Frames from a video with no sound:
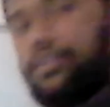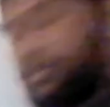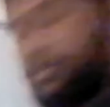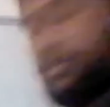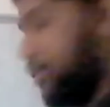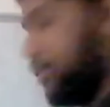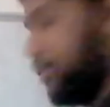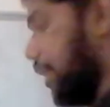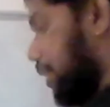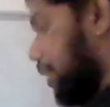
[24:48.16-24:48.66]

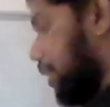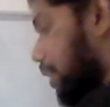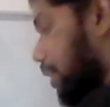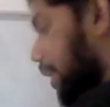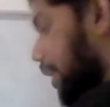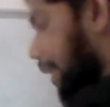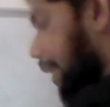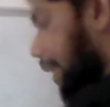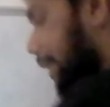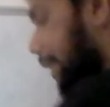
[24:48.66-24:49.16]
Okay,
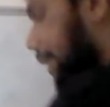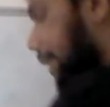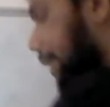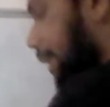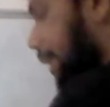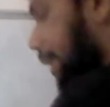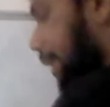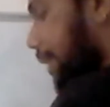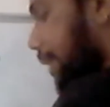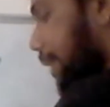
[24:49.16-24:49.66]
and
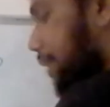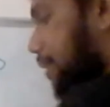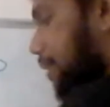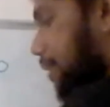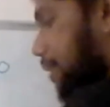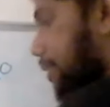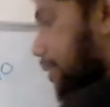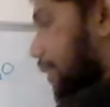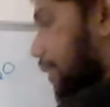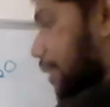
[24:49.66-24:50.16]

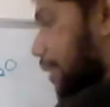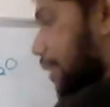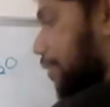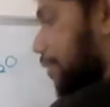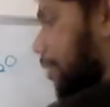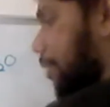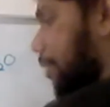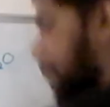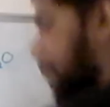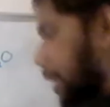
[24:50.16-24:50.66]
here there
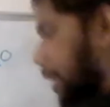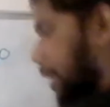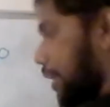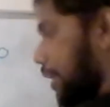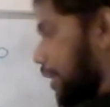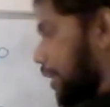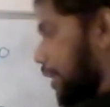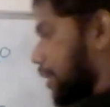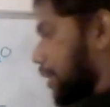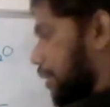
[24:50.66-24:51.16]
will
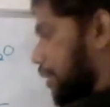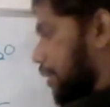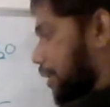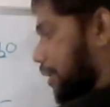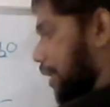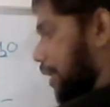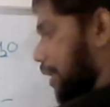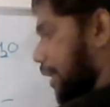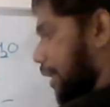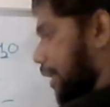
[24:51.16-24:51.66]
be
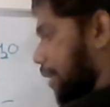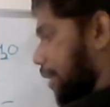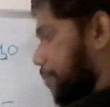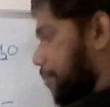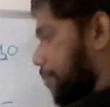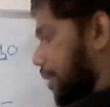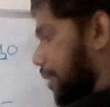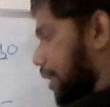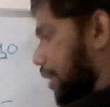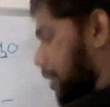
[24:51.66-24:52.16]

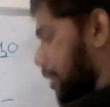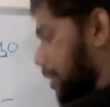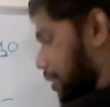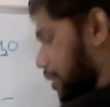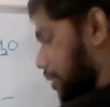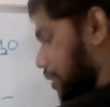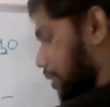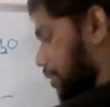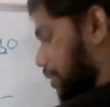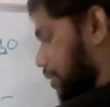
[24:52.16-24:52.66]
Kb
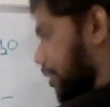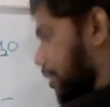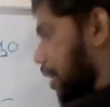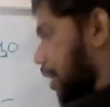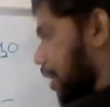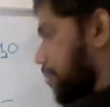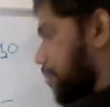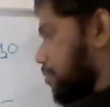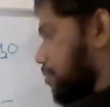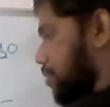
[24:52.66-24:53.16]

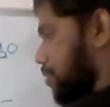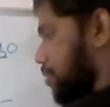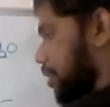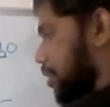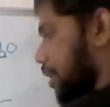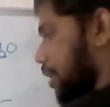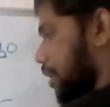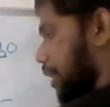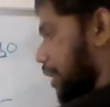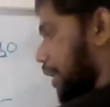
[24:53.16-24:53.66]

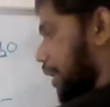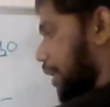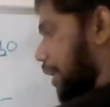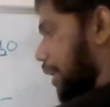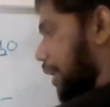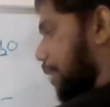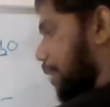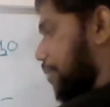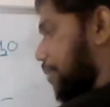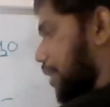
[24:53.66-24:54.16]
times
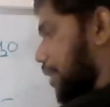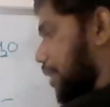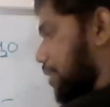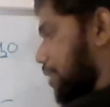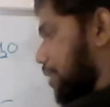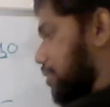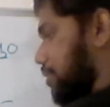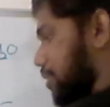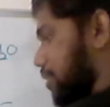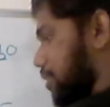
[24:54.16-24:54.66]
A
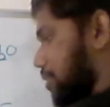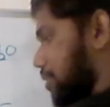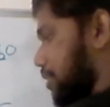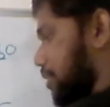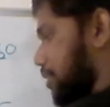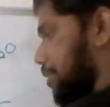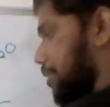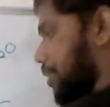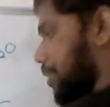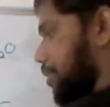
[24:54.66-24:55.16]
minus
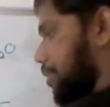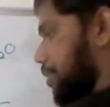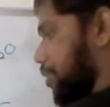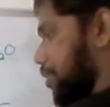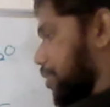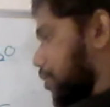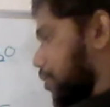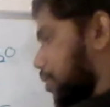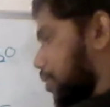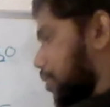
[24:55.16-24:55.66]

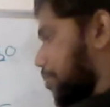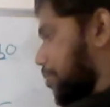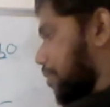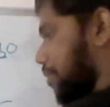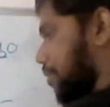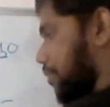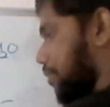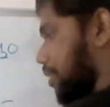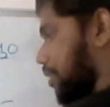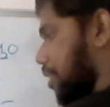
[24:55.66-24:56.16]
concentration to the
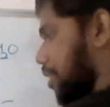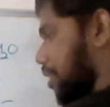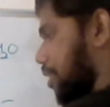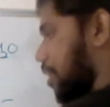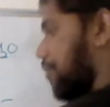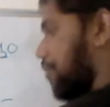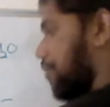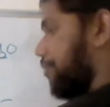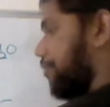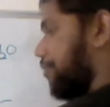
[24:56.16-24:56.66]
power
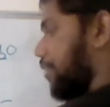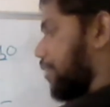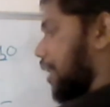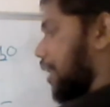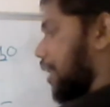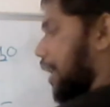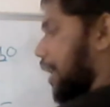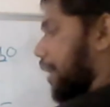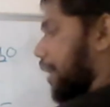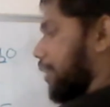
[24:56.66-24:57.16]
half,
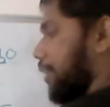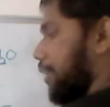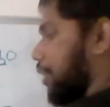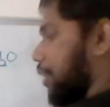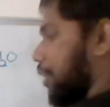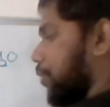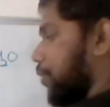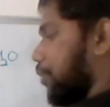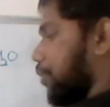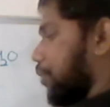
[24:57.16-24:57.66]
and
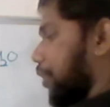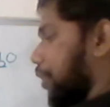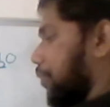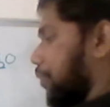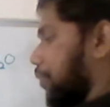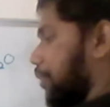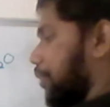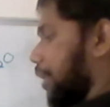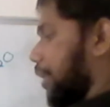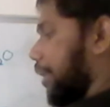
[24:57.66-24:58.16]
then you need
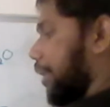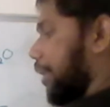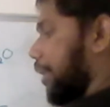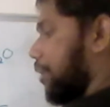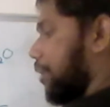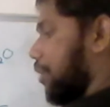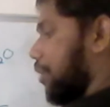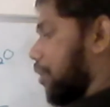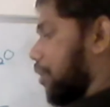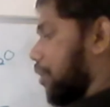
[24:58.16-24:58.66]
to take
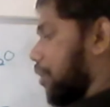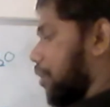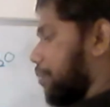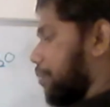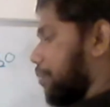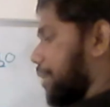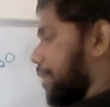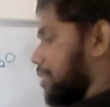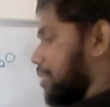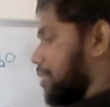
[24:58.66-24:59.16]

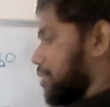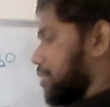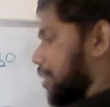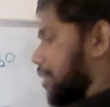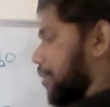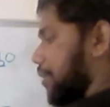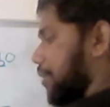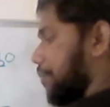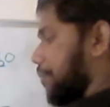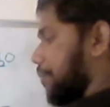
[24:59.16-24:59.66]
log base
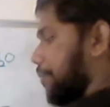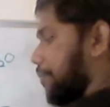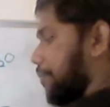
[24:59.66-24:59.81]
10.